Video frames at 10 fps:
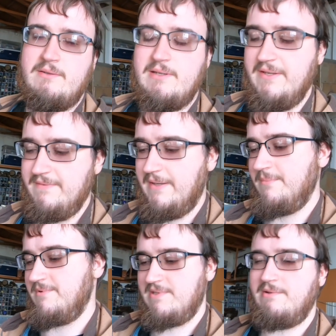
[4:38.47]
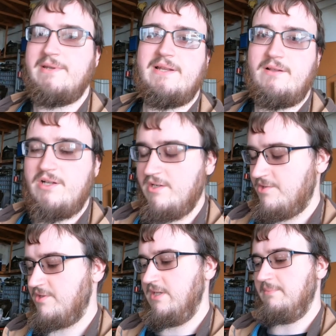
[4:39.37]
If I was going on a long
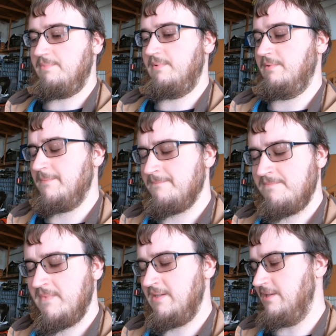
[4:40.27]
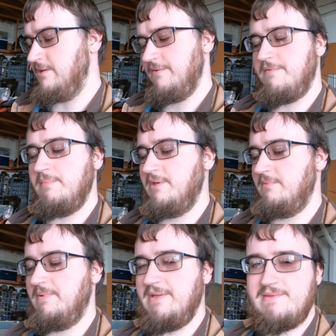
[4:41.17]
trip and in unfamiliar
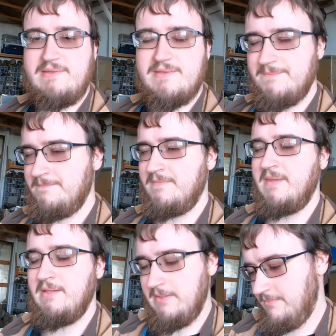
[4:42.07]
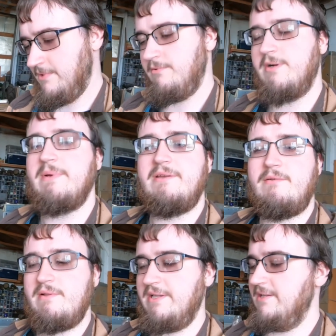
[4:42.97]
places, I'm going to wear my
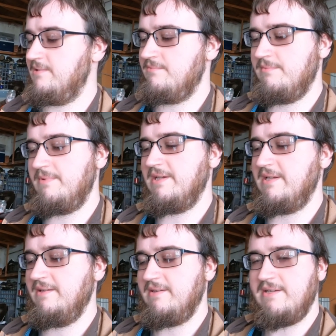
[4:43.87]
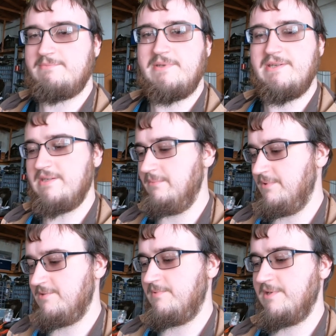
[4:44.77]
old glasses with my contacts because I'm
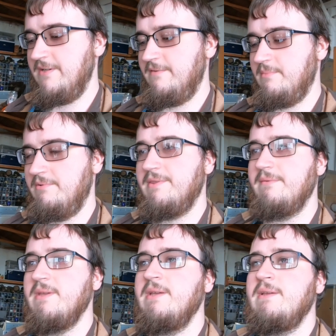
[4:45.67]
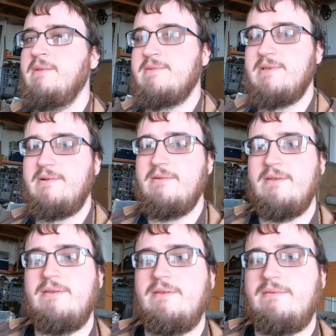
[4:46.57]
much more comfortable with them. So
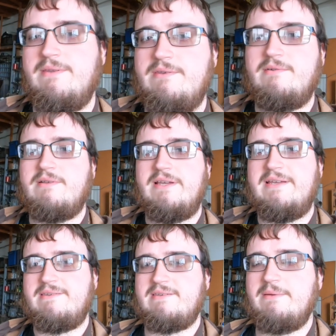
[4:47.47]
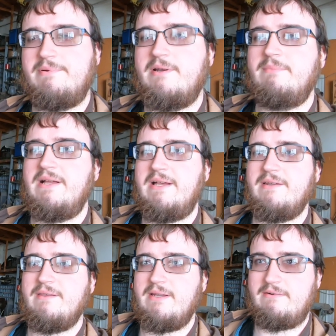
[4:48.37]
with the old glasses, I put them on
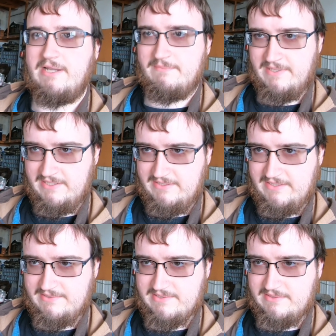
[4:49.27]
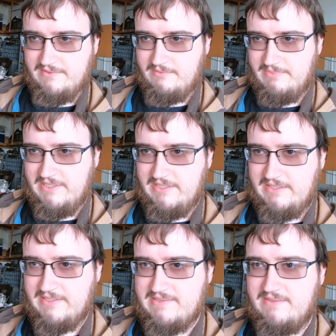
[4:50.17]
and I rock my head down just a little bit, and
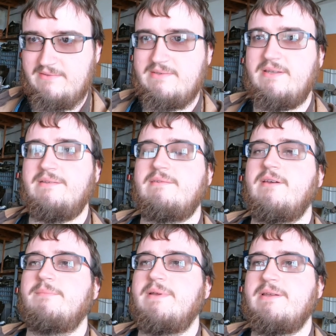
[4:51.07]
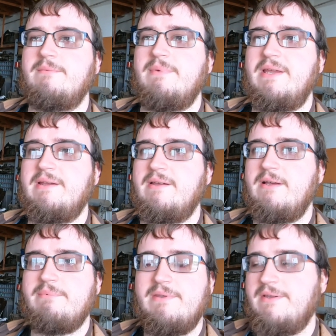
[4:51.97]
I can see through the telescope, and I come back
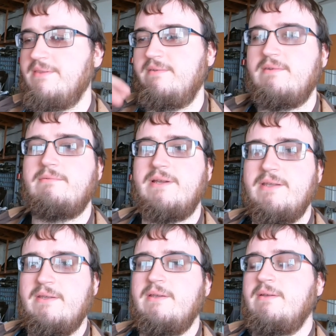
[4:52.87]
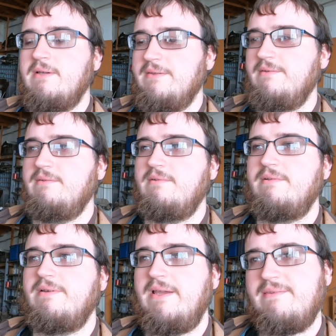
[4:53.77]
up and nothing's in the way. On the new
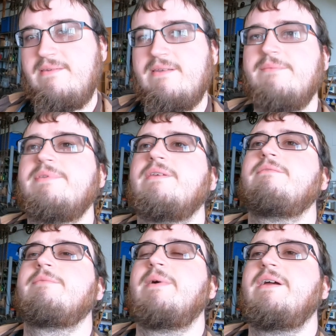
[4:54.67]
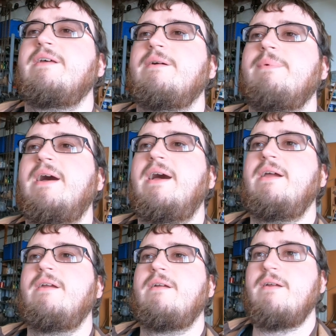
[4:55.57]
glasses, I'm sitting with my head up
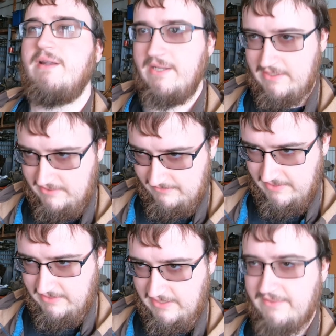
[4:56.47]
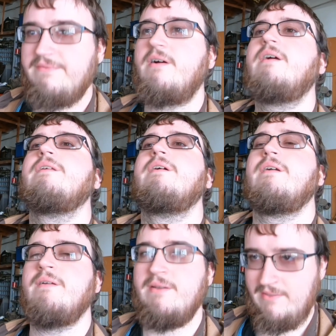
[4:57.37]
higher, and I got to come down a lot
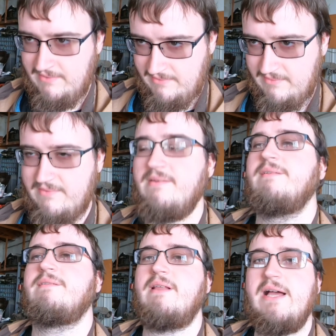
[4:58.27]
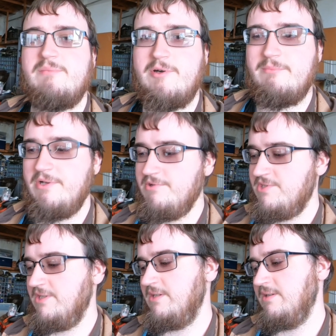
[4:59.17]
farther So there's a lot more
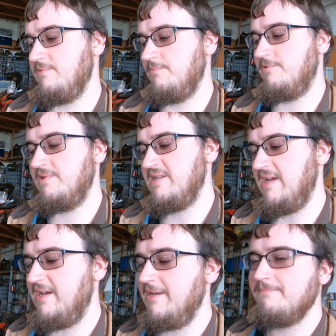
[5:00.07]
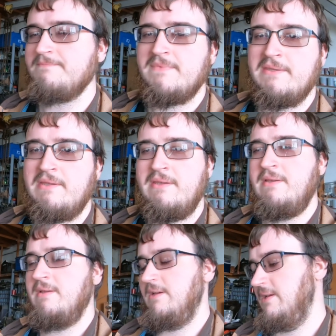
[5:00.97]
motion, it's more time,
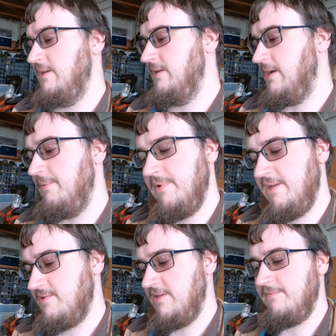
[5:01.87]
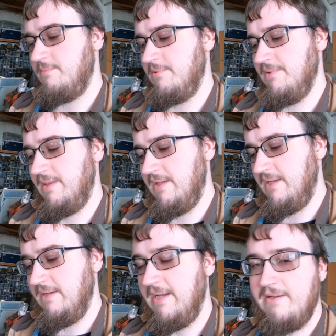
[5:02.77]
and I'm not as comfortable with
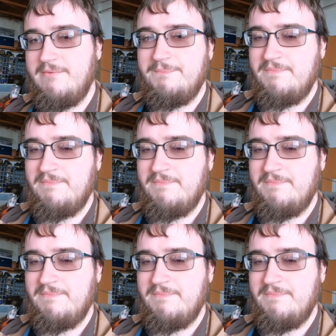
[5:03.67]
that. Now,